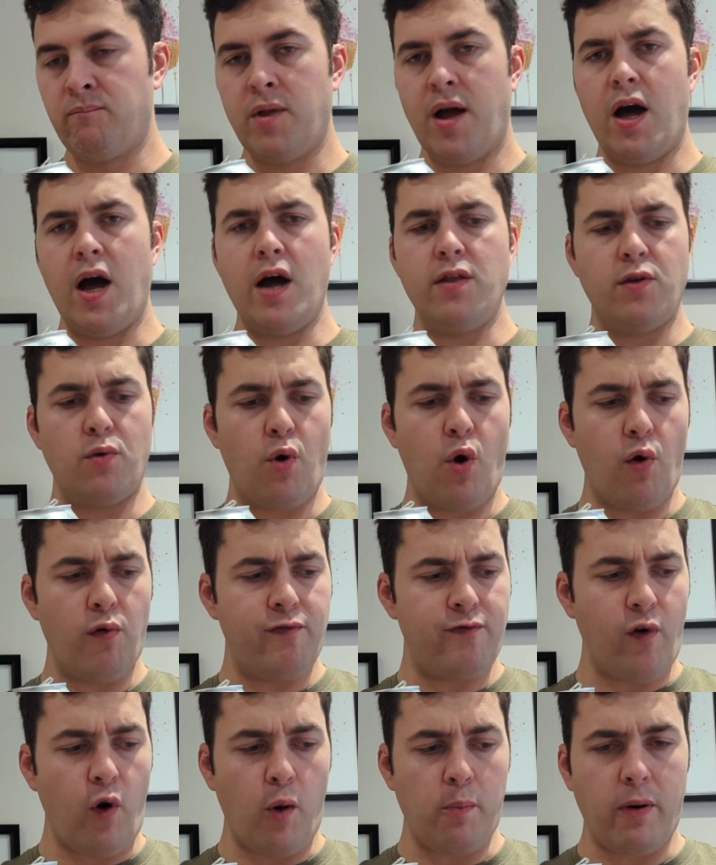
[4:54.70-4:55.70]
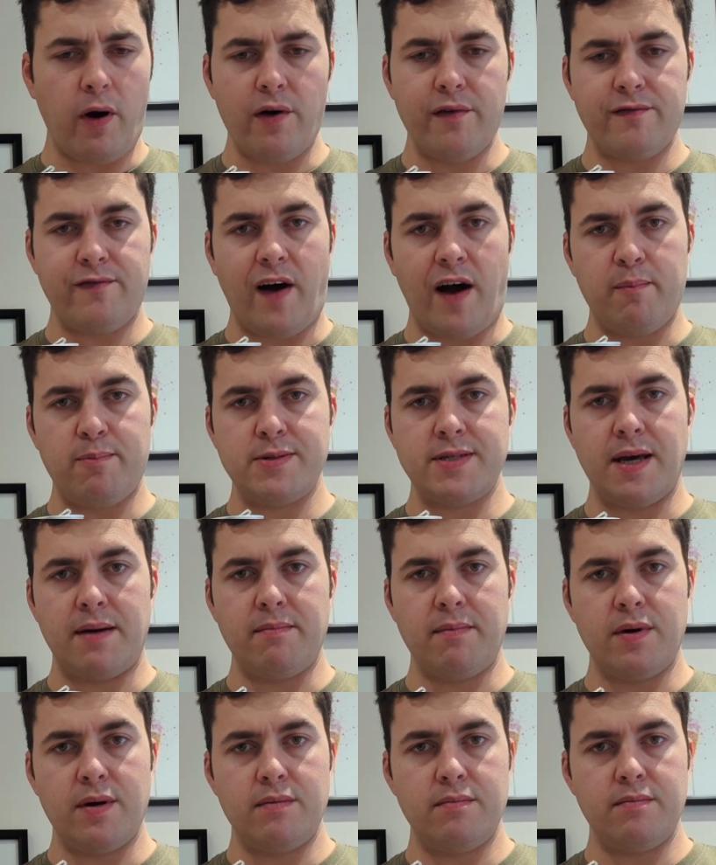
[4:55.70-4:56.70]
They're all
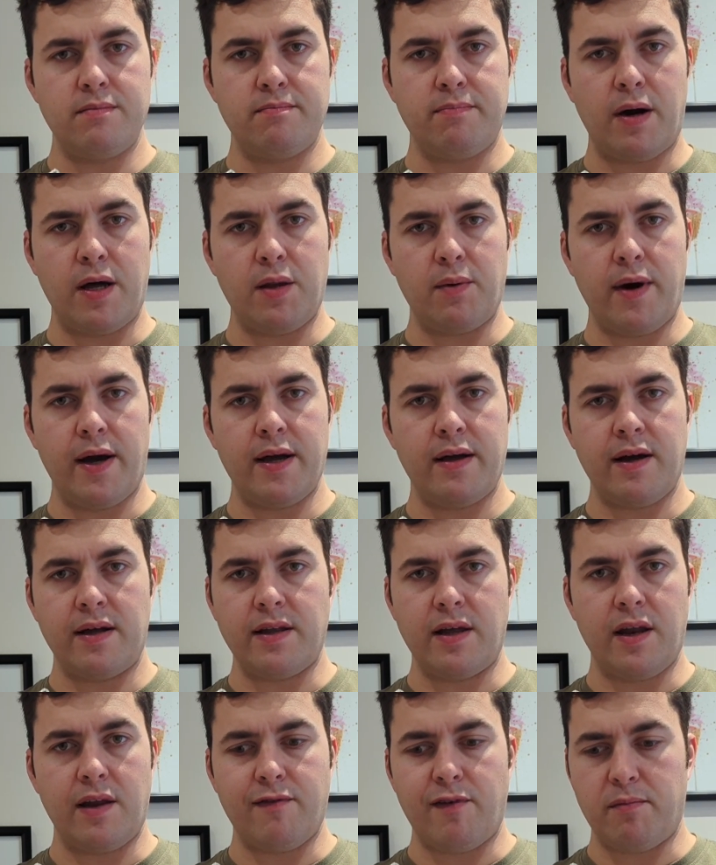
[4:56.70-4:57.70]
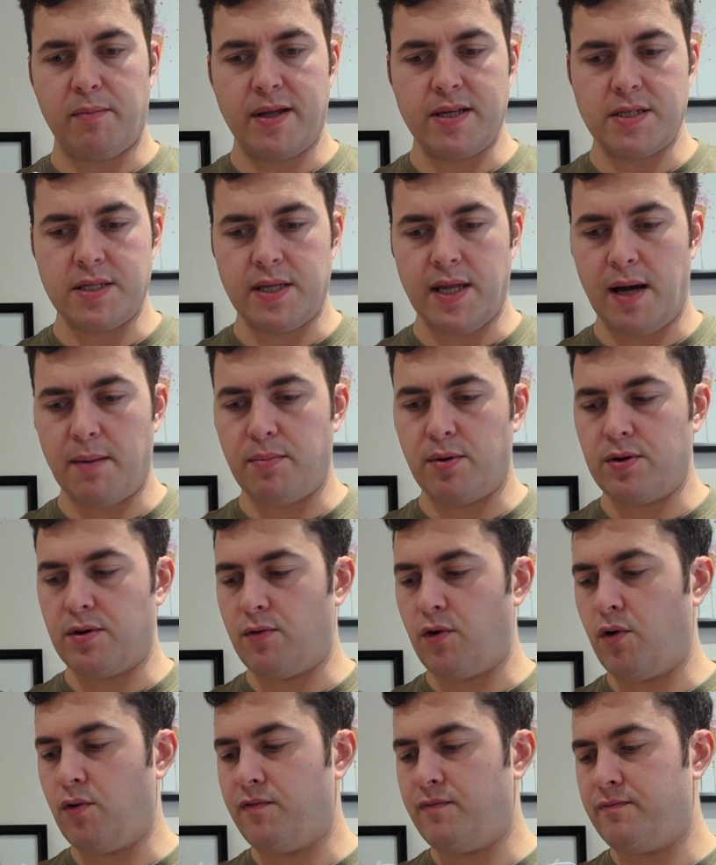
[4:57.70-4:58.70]
4.5% by the way. I don't know if I've mentioned that, but
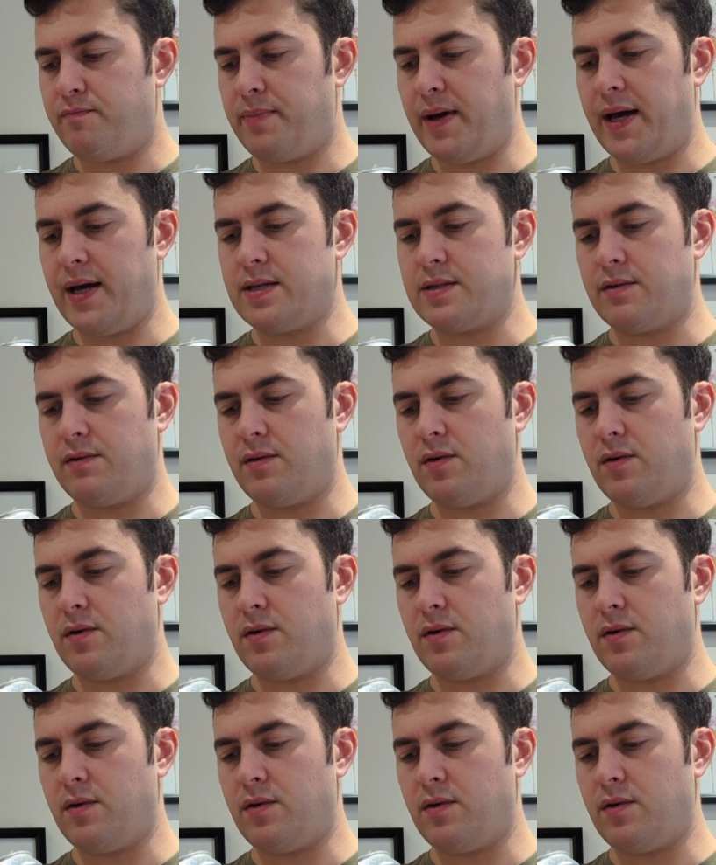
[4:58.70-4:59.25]
they're all the beers are